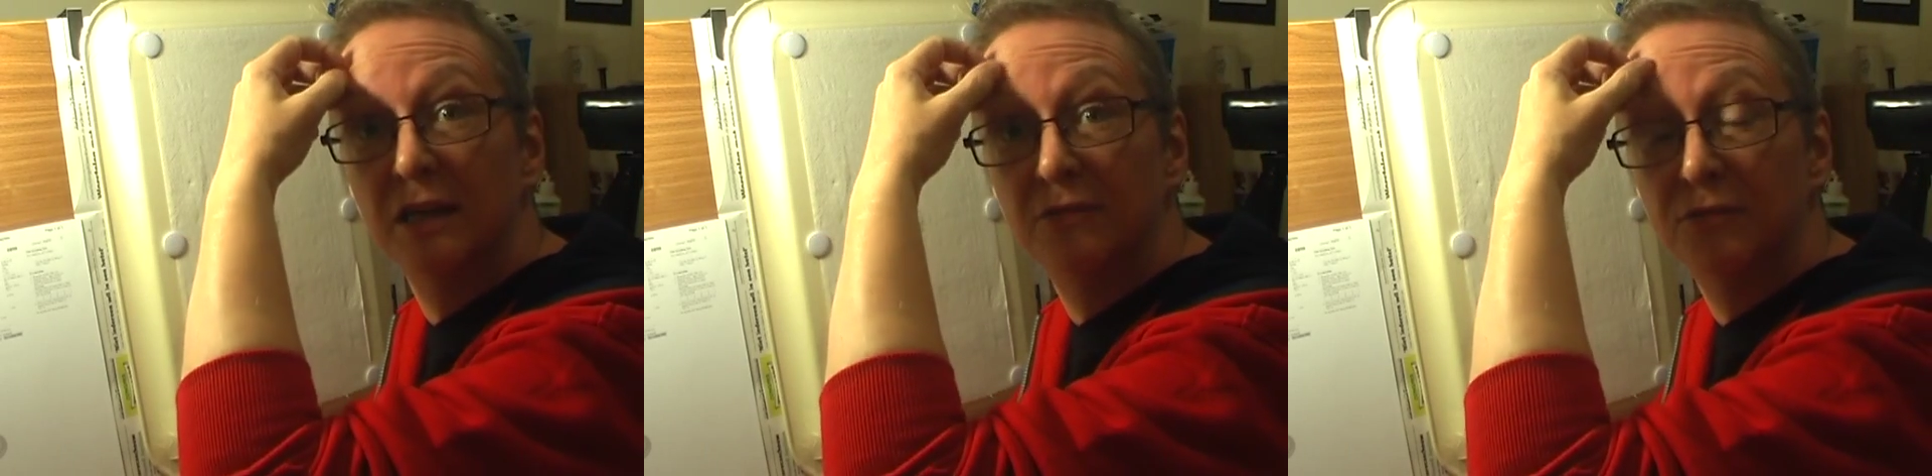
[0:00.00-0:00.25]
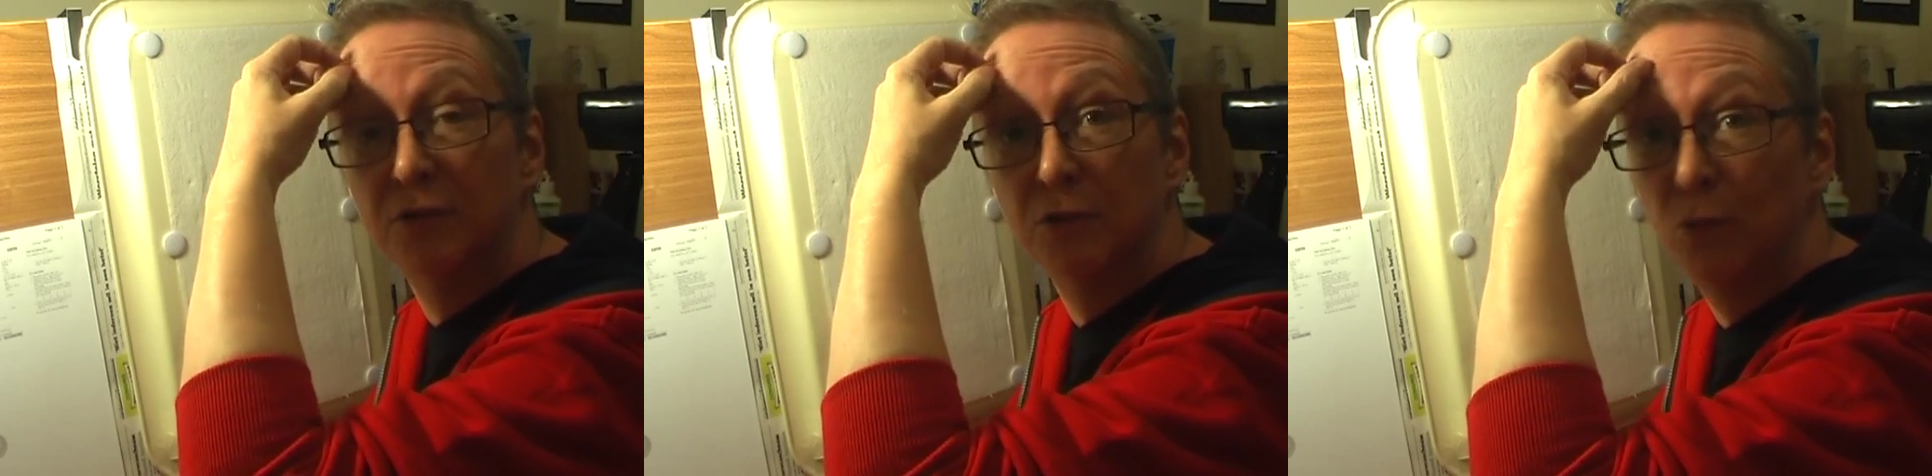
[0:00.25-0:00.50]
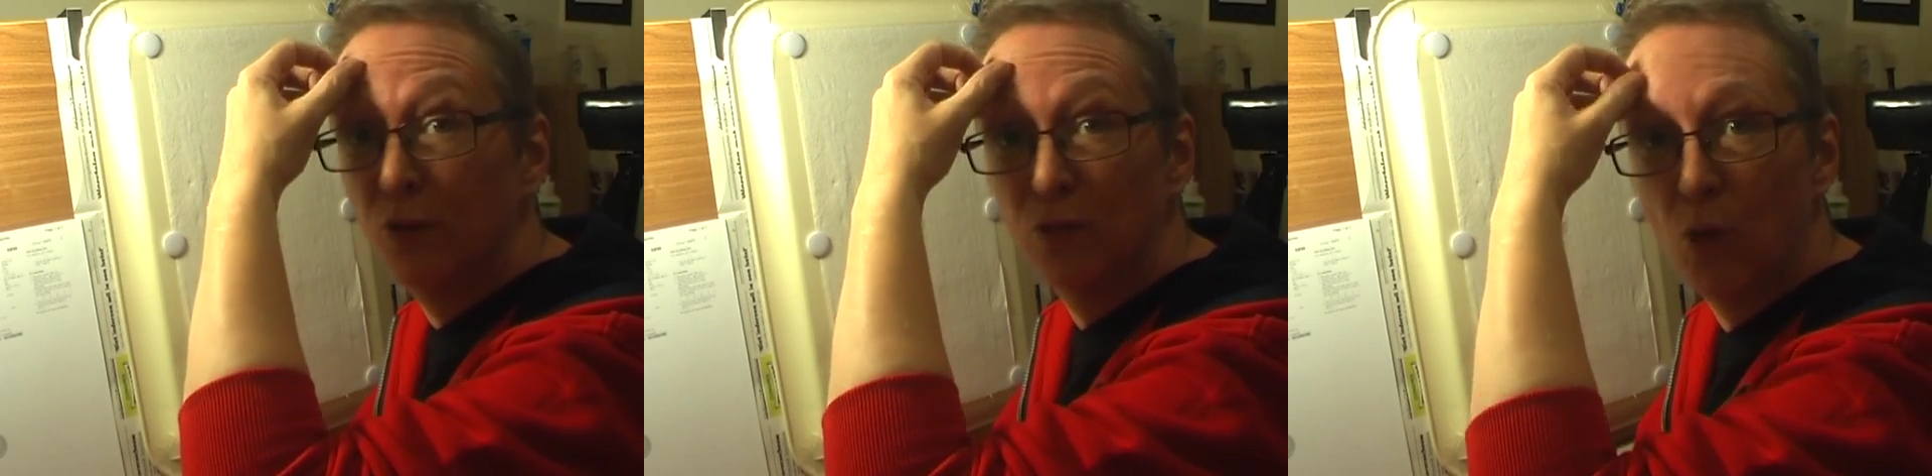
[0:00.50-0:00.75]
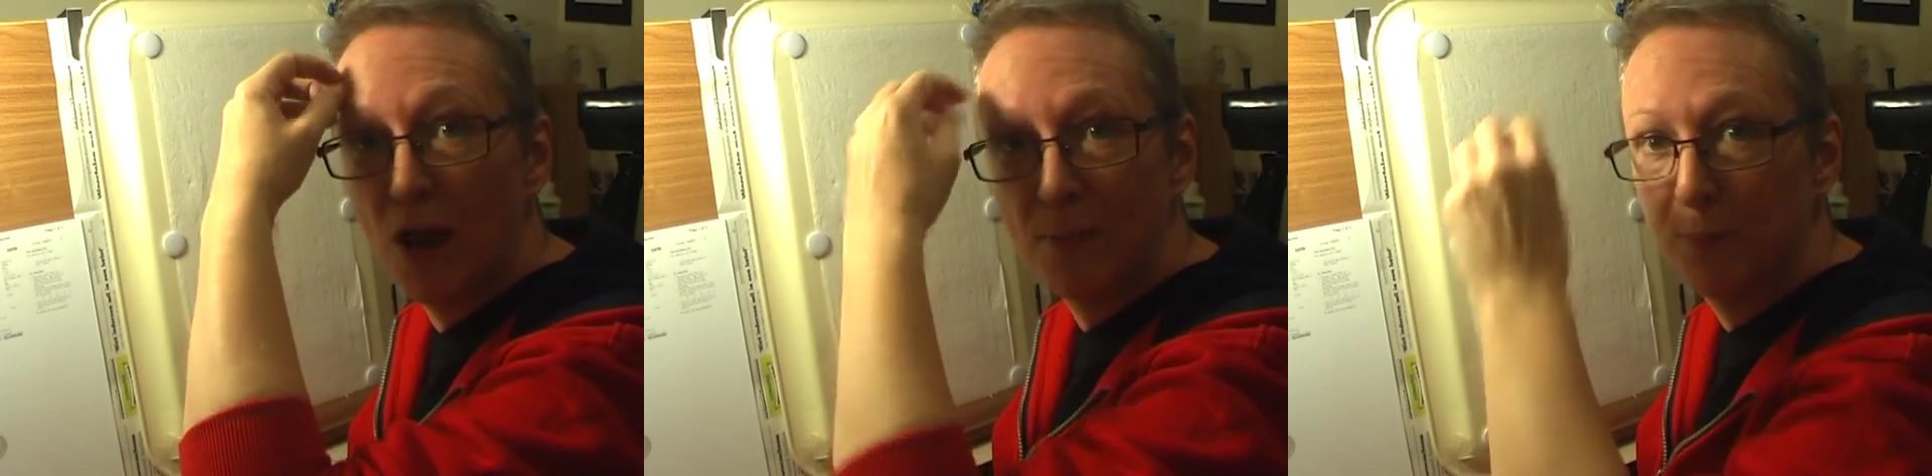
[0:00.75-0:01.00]
for with
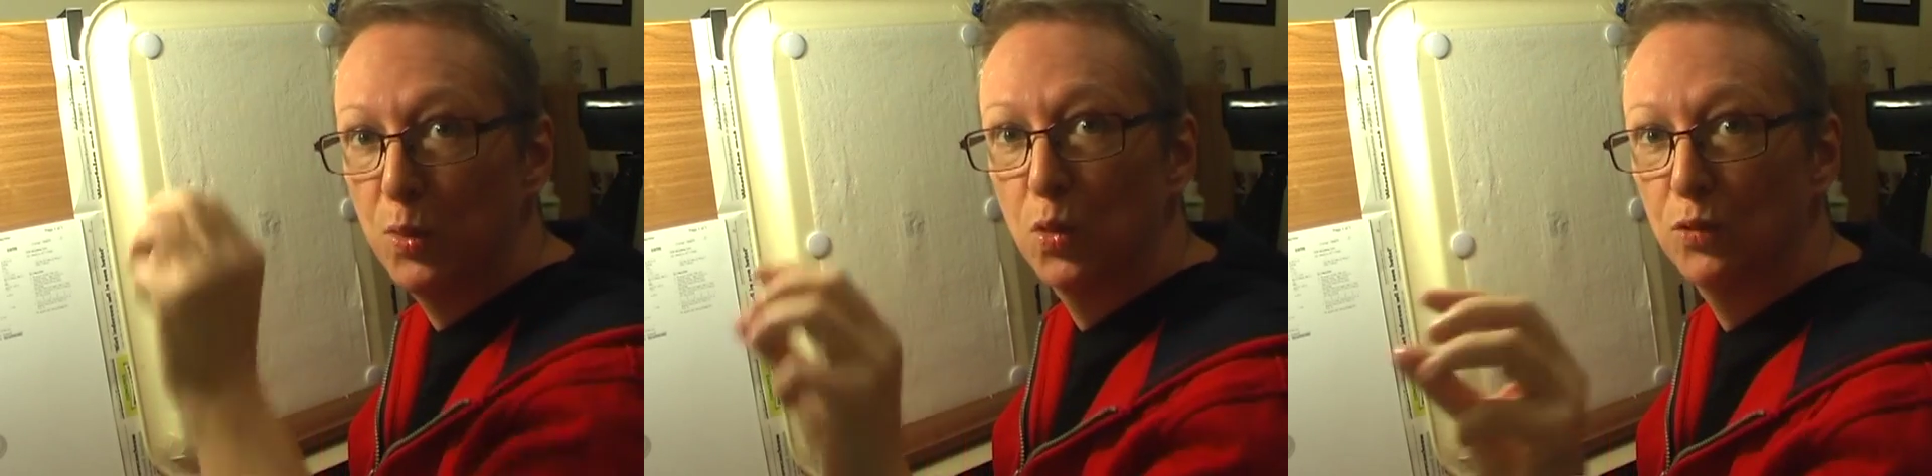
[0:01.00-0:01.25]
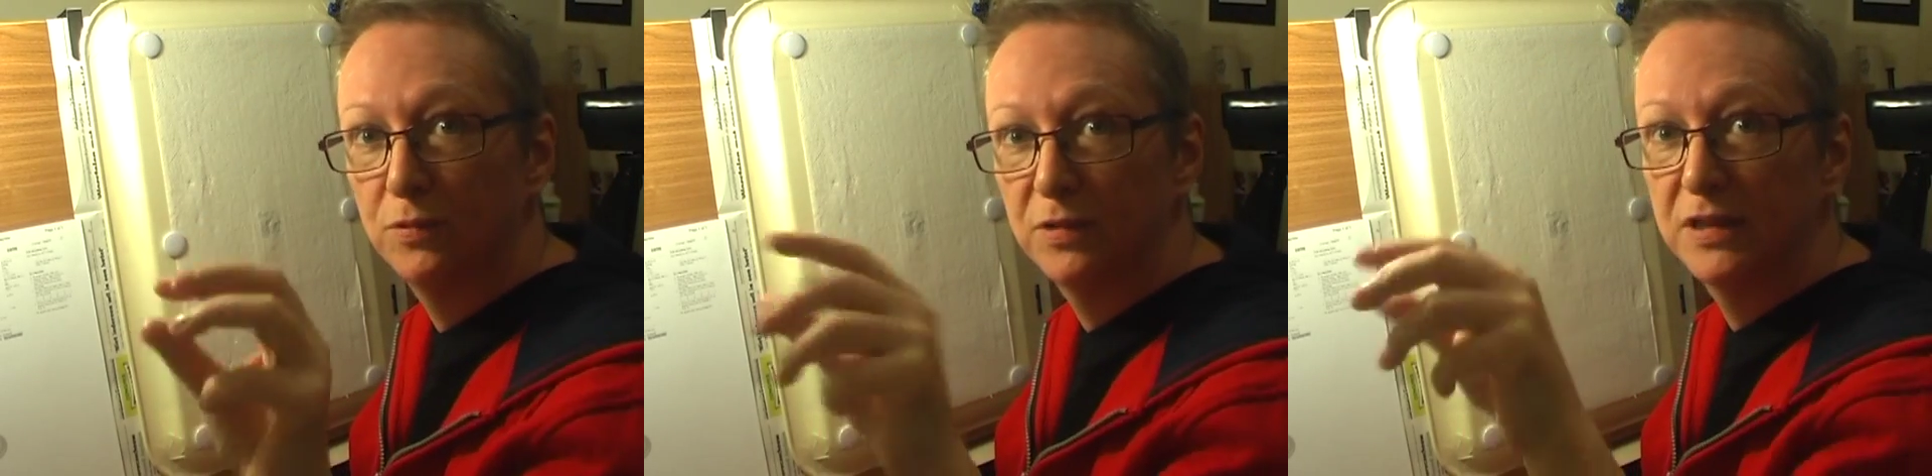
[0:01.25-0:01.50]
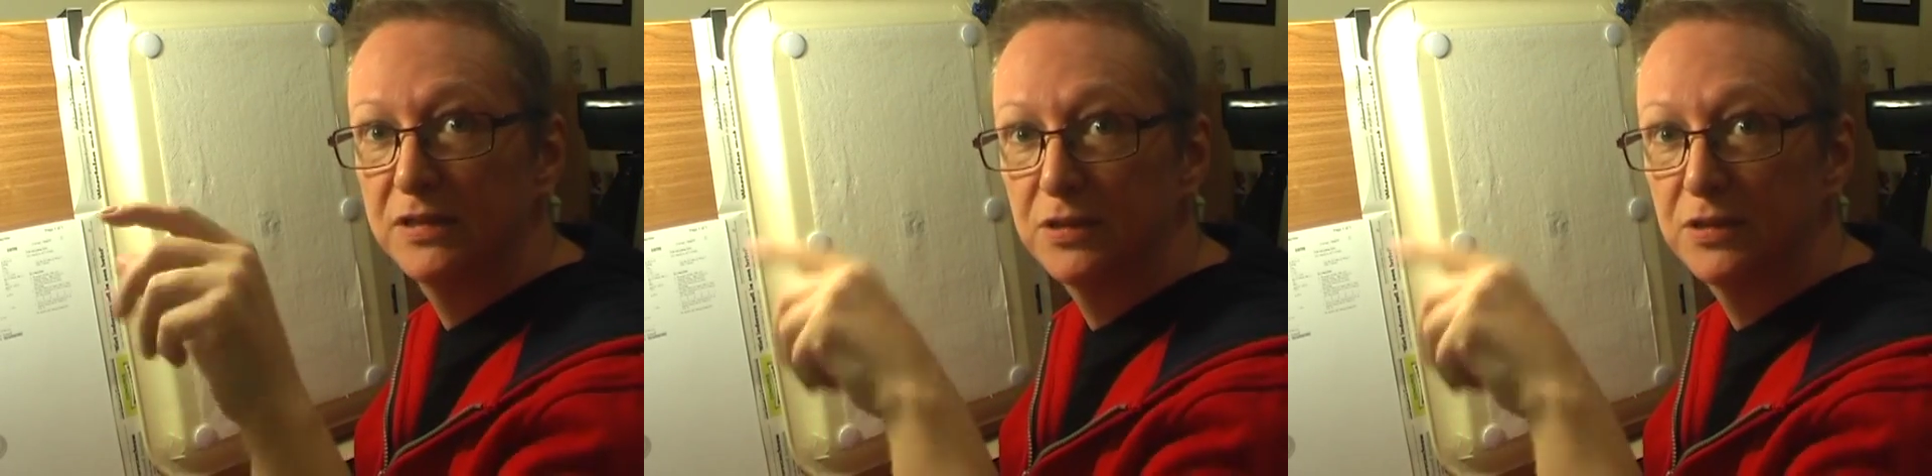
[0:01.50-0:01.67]
whiteboard things,